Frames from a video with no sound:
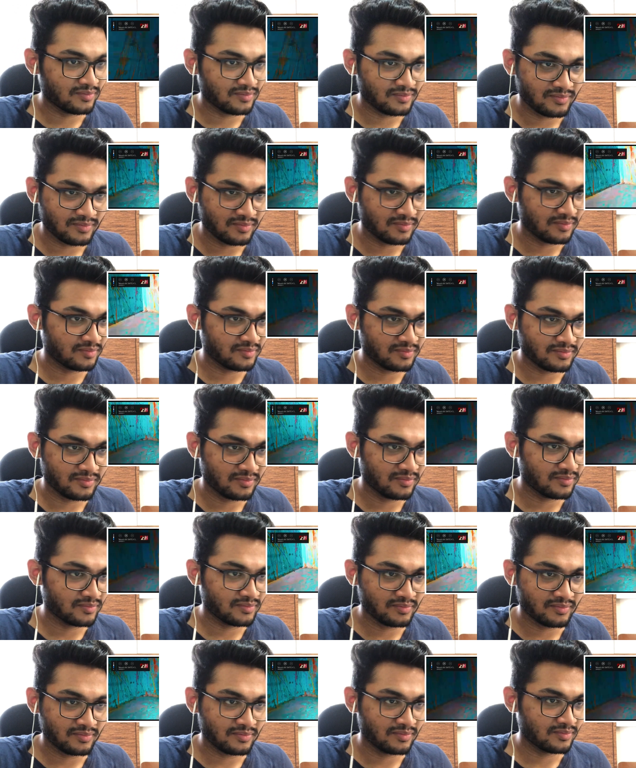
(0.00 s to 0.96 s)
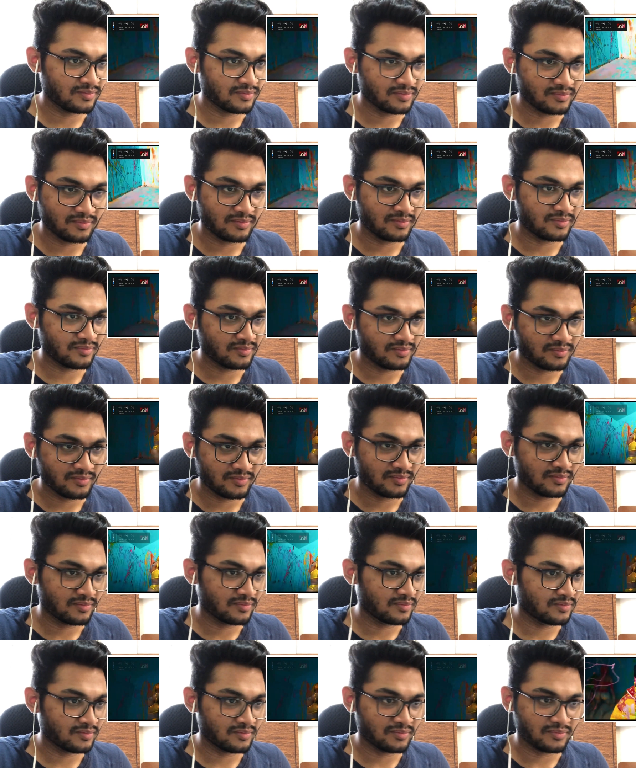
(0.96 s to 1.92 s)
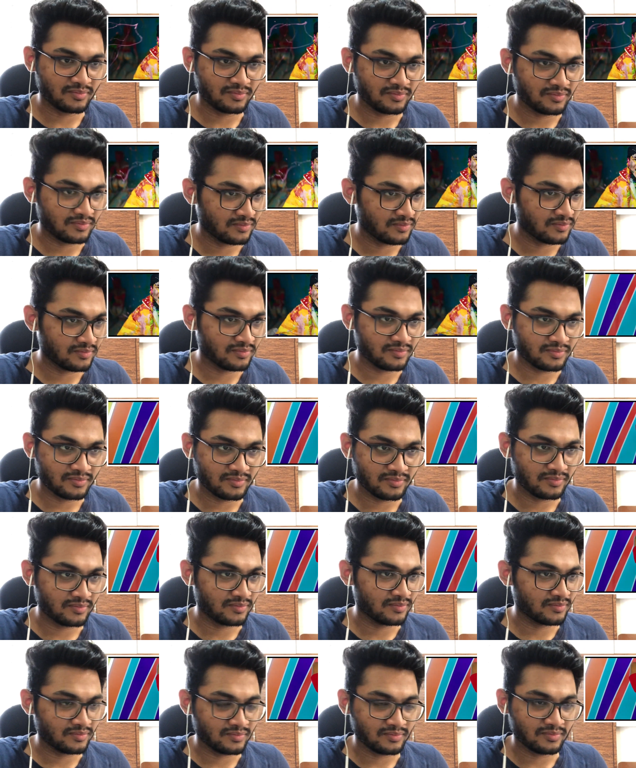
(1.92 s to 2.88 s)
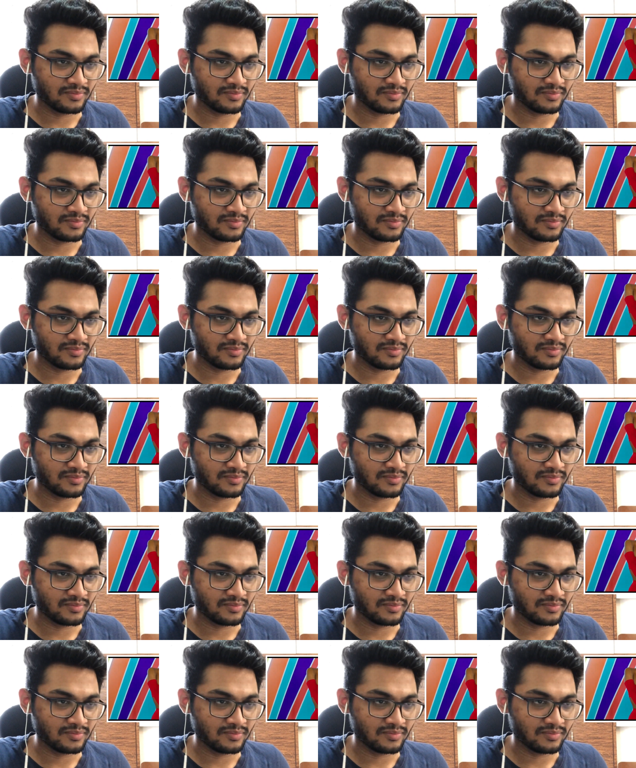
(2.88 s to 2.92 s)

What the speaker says: No one is speaking in this clip.